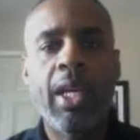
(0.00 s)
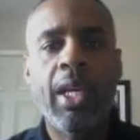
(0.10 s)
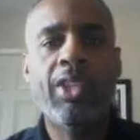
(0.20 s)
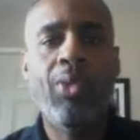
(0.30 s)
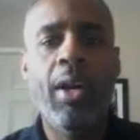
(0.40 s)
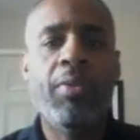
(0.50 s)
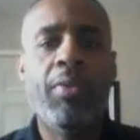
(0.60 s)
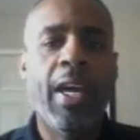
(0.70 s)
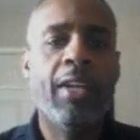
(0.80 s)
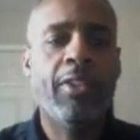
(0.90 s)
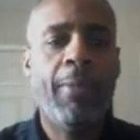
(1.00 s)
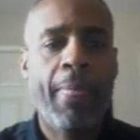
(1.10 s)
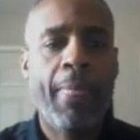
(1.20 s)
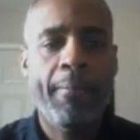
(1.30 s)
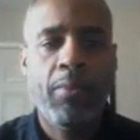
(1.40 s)
At $12,000.
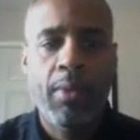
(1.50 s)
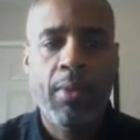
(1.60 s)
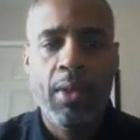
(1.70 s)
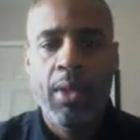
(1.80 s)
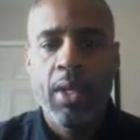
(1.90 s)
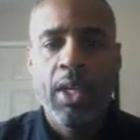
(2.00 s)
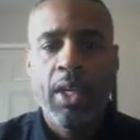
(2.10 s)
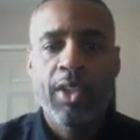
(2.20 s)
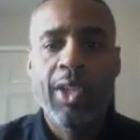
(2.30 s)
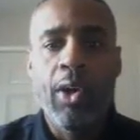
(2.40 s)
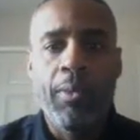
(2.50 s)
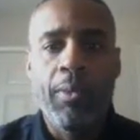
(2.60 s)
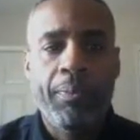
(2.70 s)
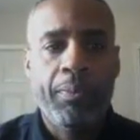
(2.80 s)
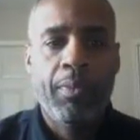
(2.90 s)
So